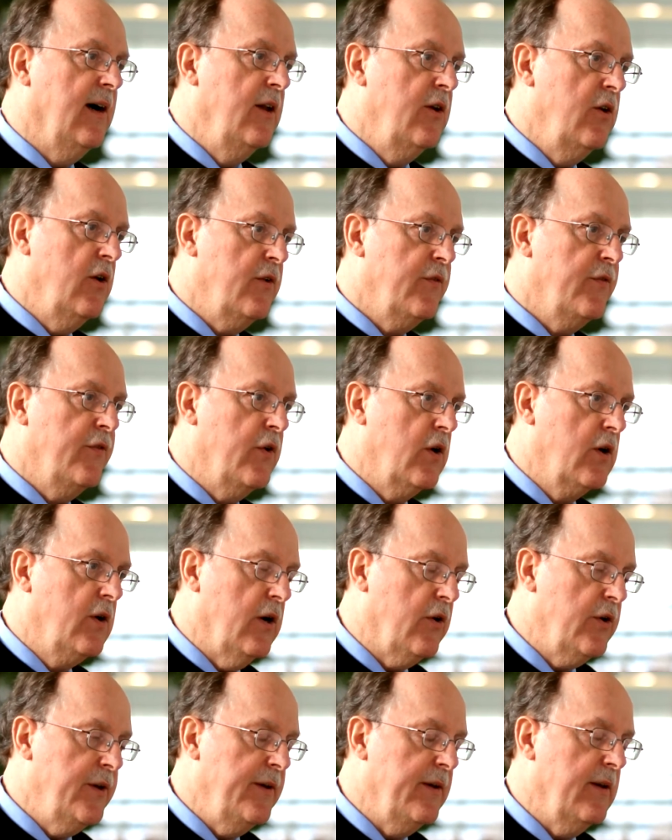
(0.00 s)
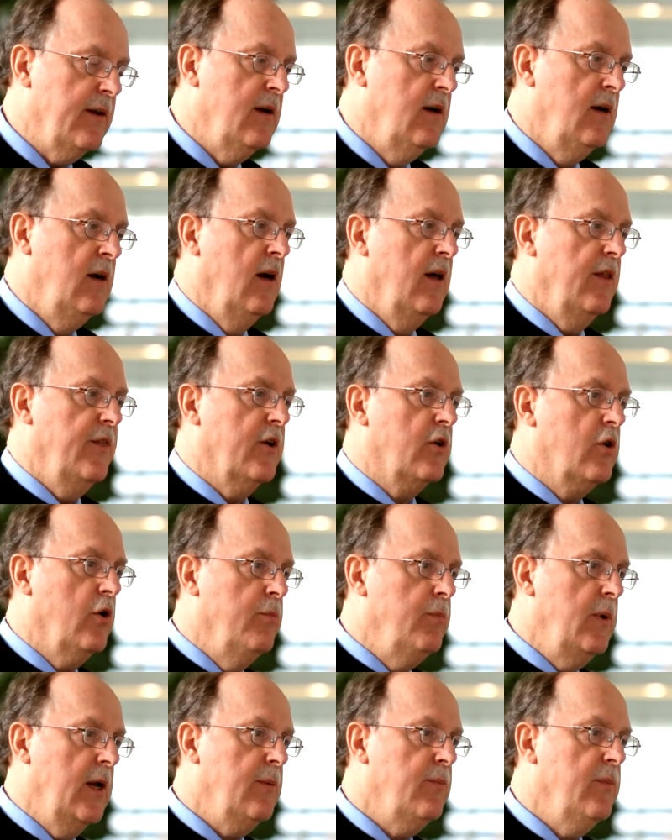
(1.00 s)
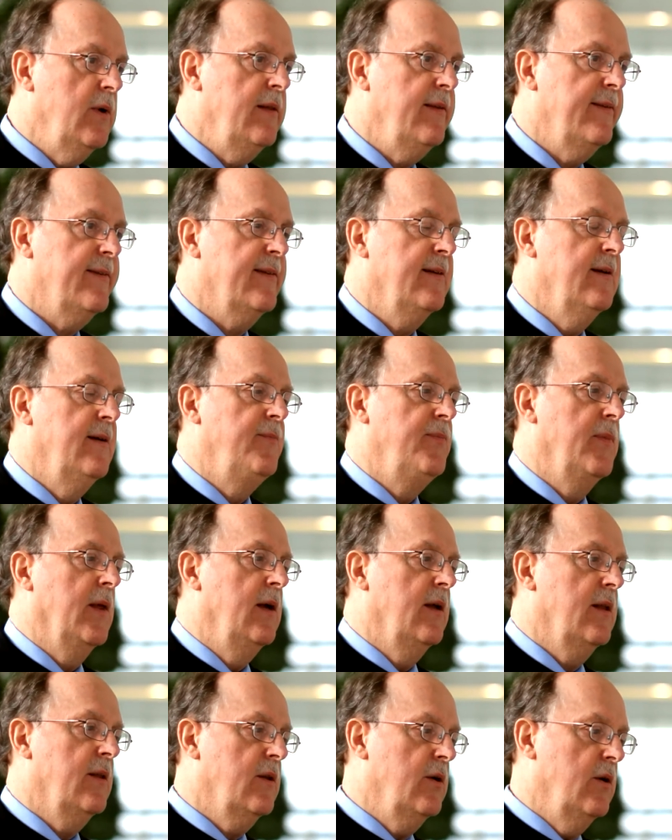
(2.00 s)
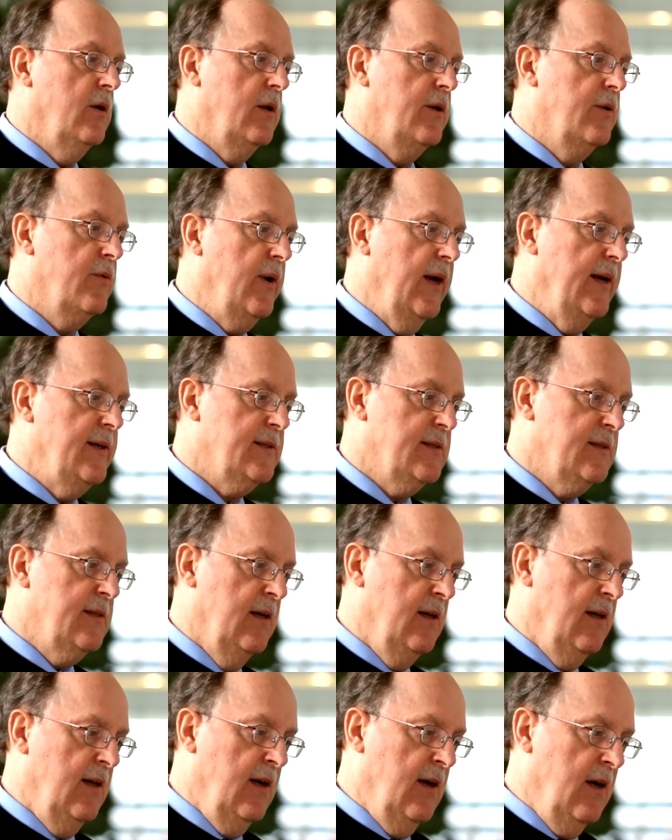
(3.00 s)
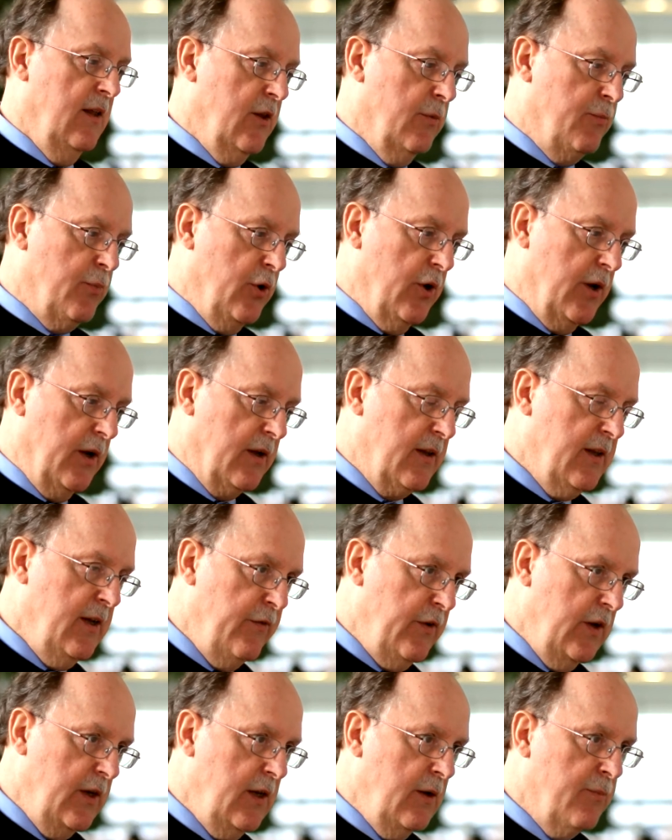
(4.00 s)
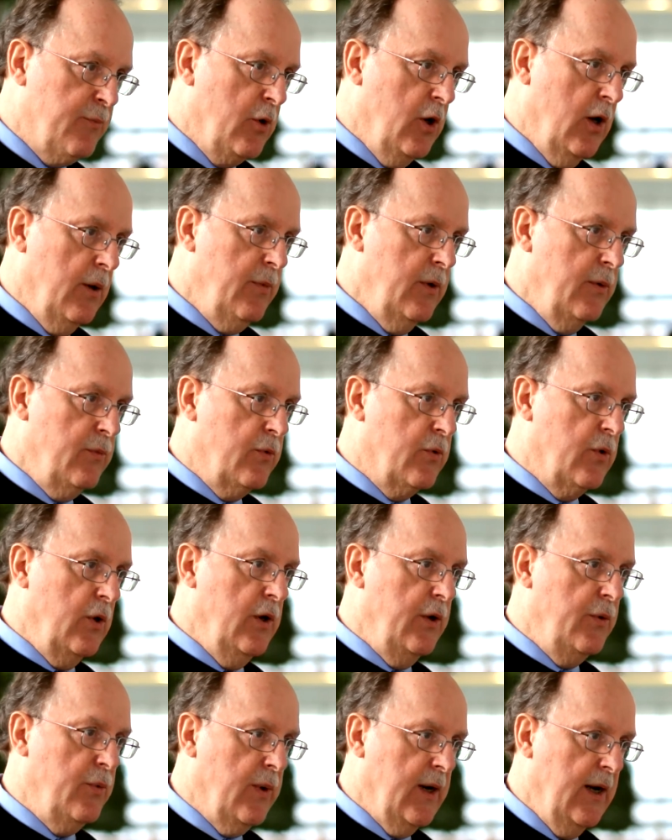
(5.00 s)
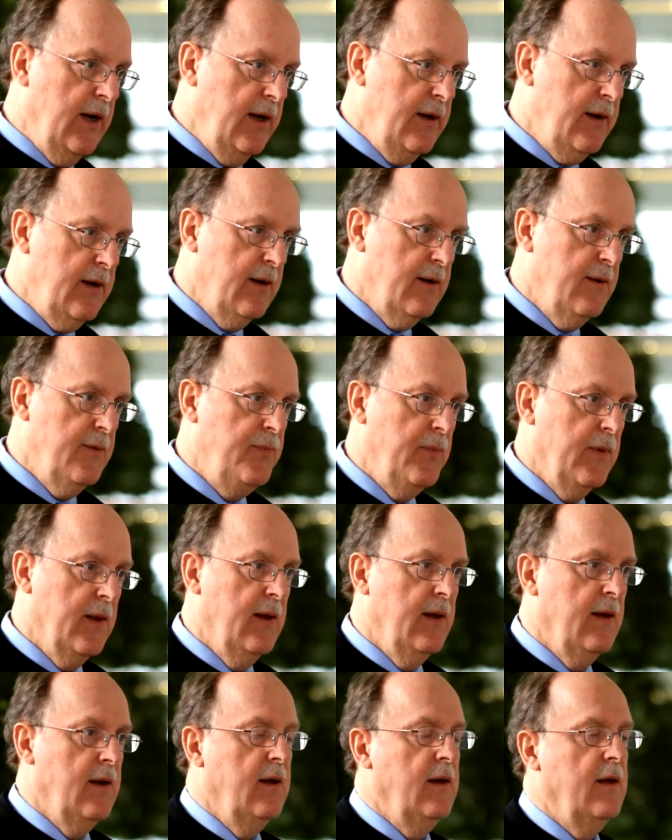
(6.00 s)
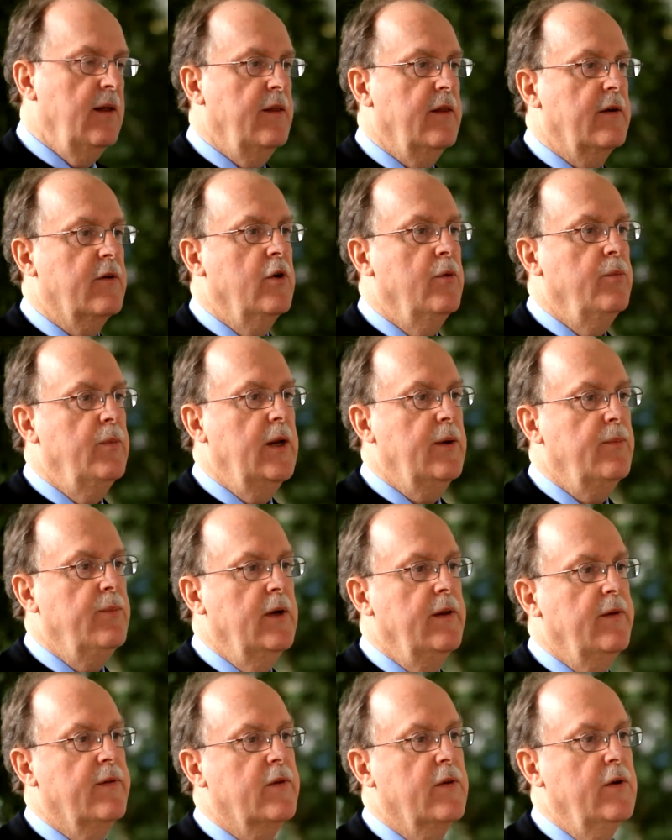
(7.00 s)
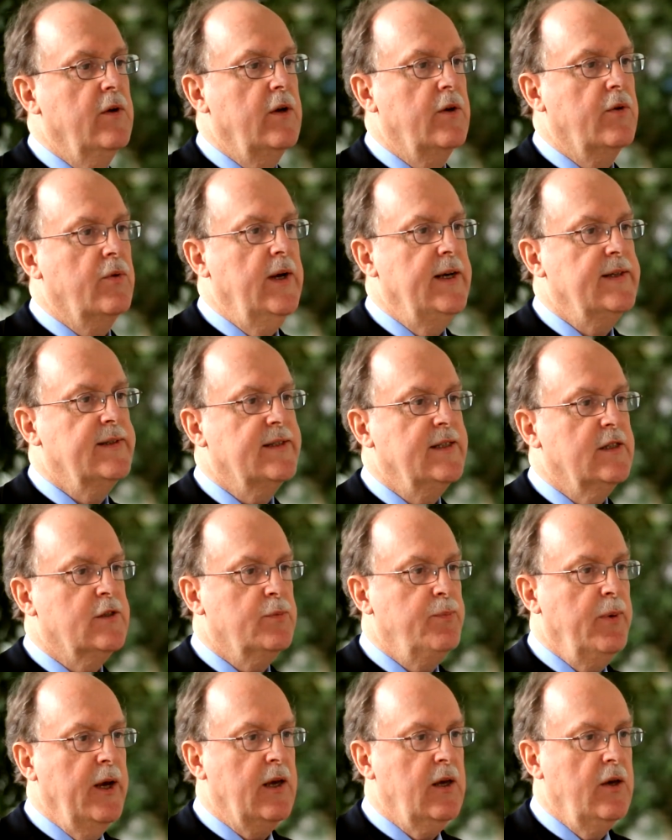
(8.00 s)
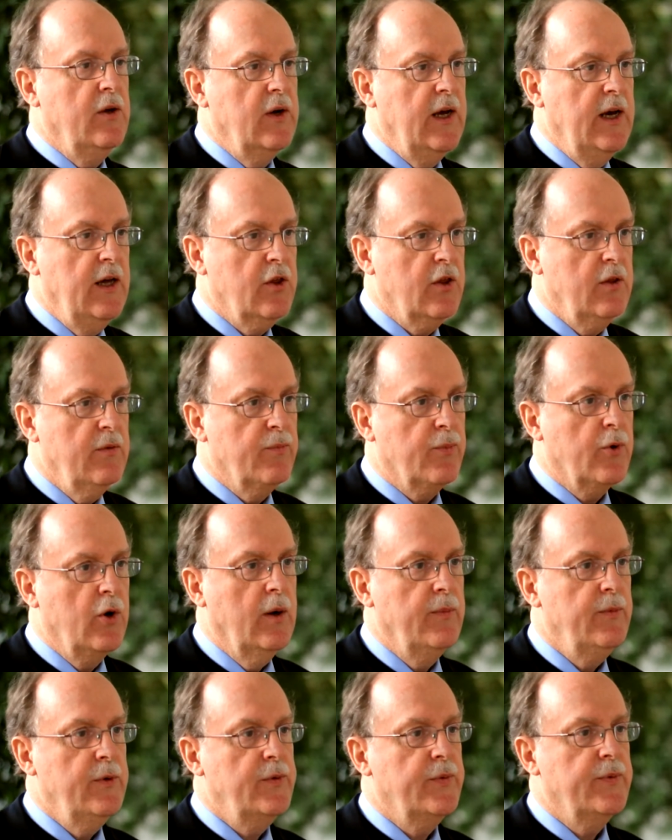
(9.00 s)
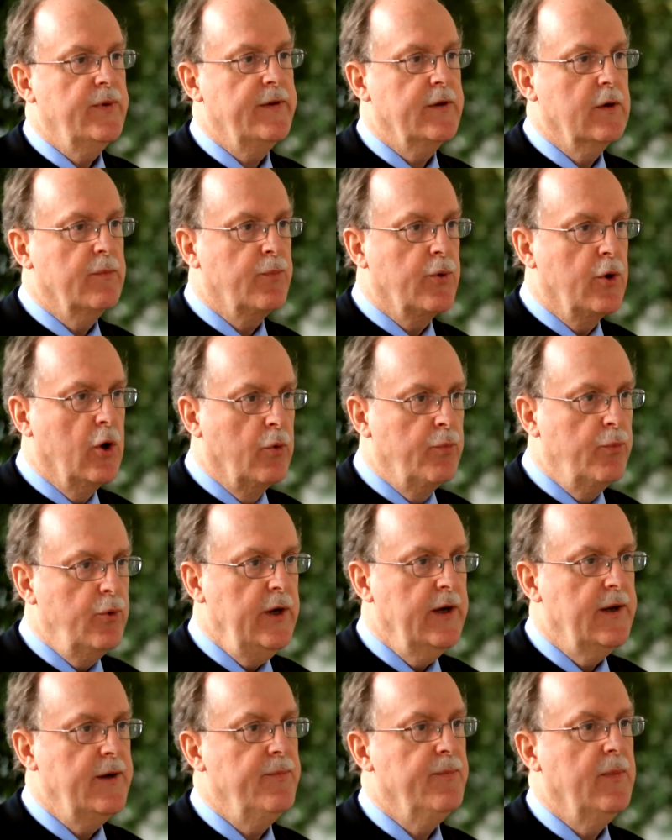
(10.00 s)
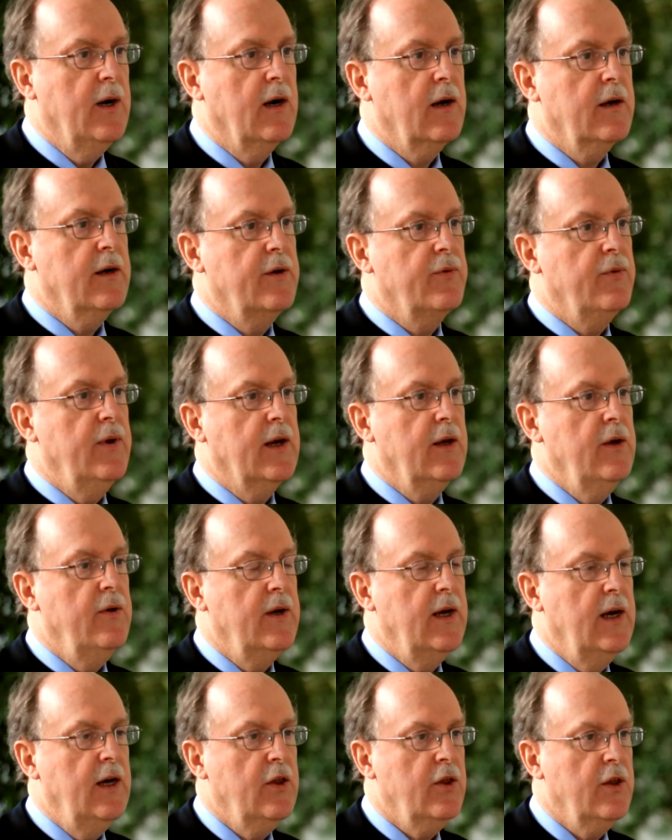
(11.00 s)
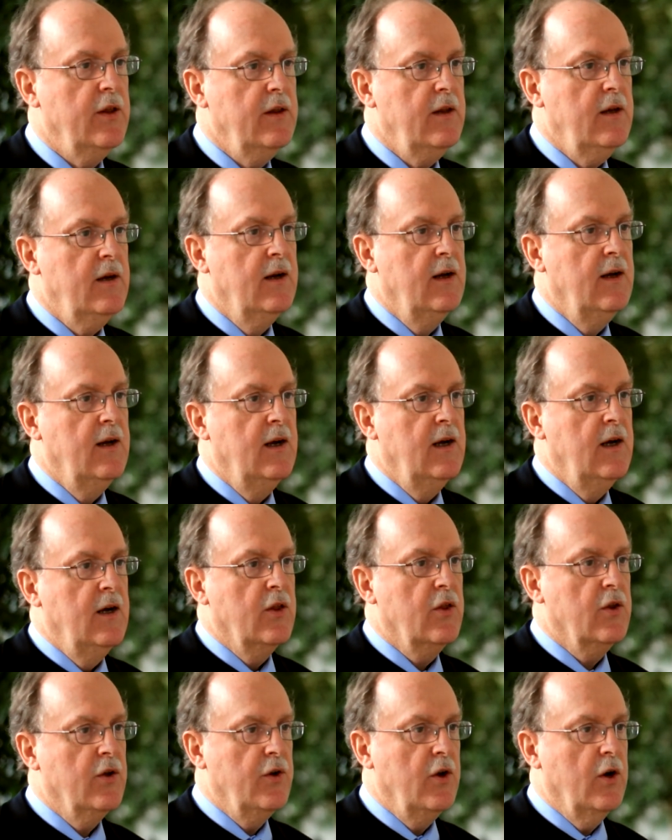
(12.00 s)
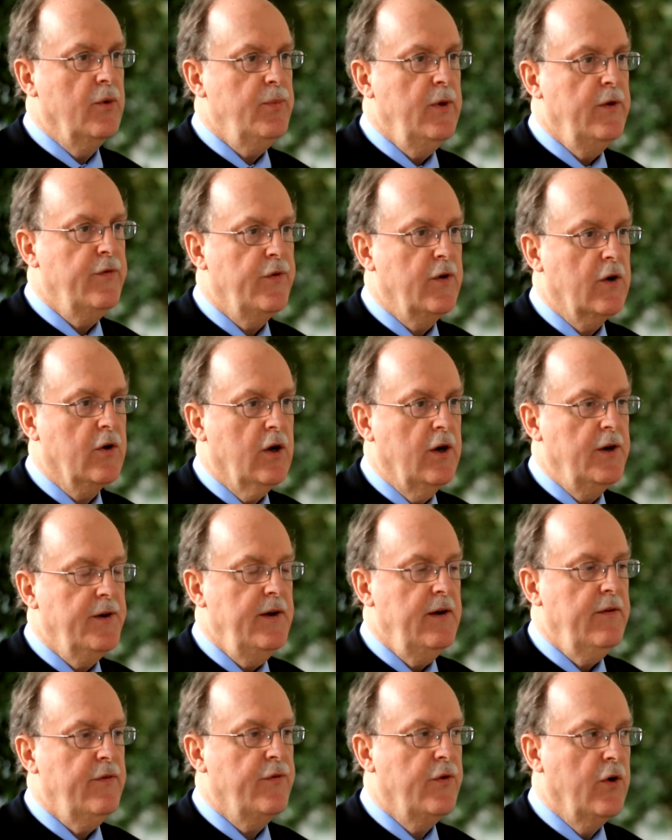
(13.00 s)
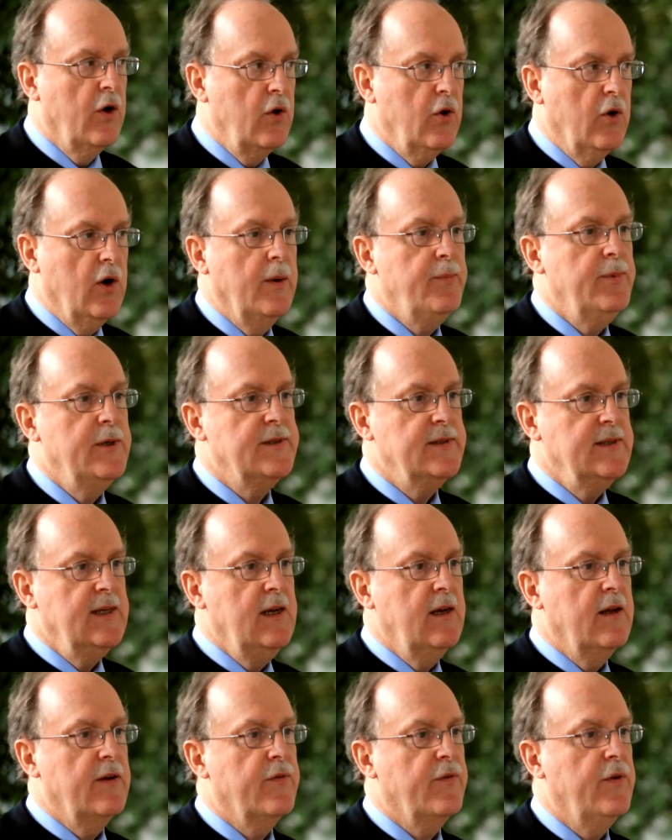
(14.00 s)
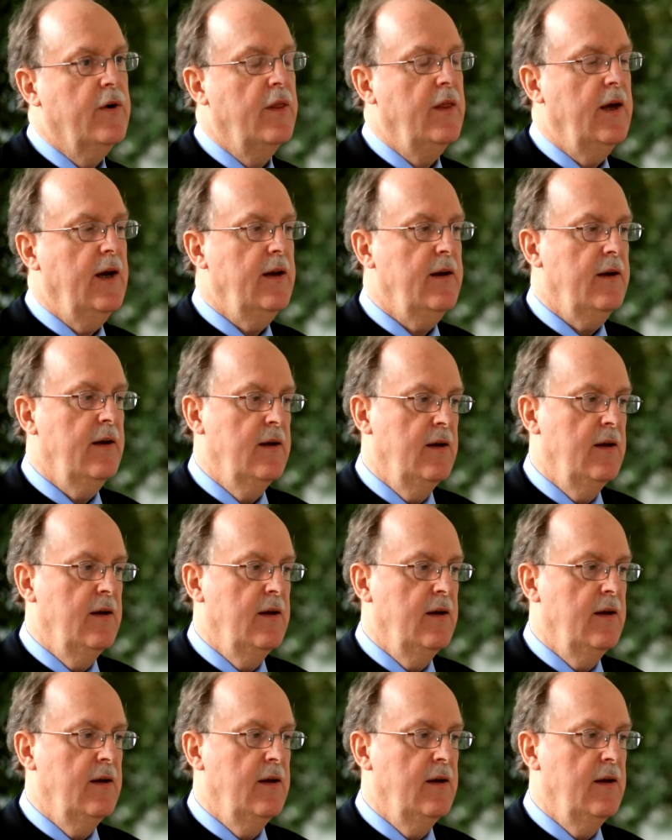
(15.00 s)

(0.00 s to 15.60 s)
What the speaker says: are not forgotten. The commitments to address the productivity problem worldwide, the commitments to address the speculation problems with appropriate market regulation should not be forgotten. Follow-up is needed for that.